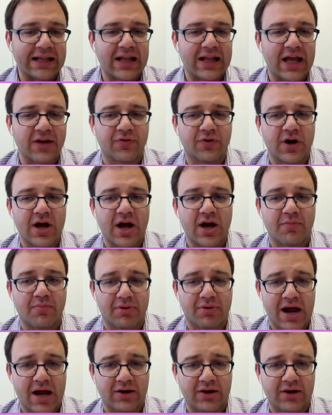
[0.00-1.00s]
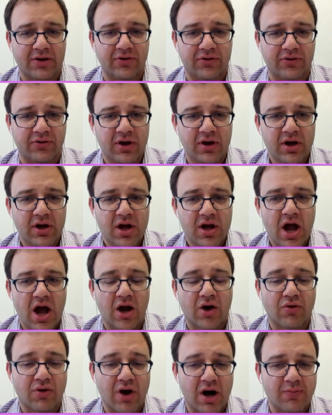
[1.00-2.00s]
light for how to practice
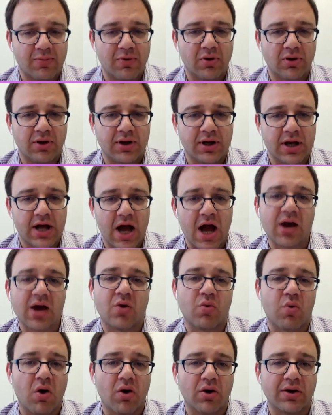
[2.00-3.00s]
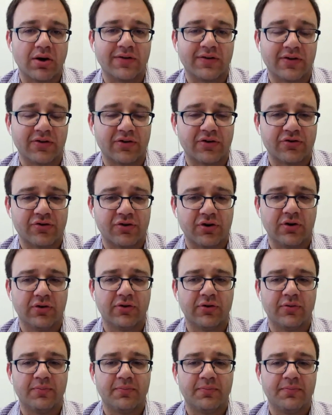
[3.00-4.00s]
credible and high-quality citizen
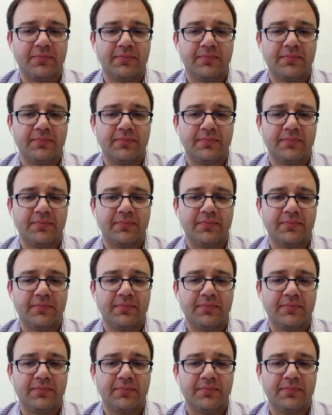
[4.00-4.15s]
journalism?